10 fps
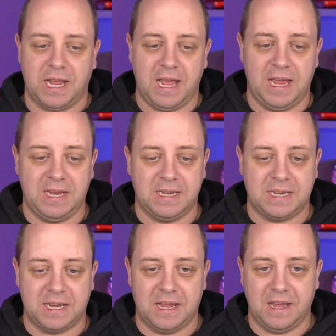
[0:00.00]
And
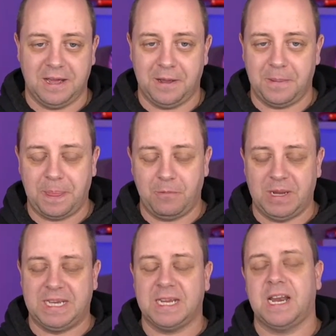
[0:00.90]

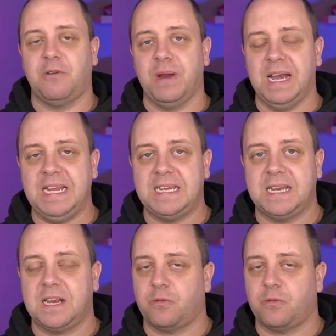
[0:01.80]
when Tesla released it,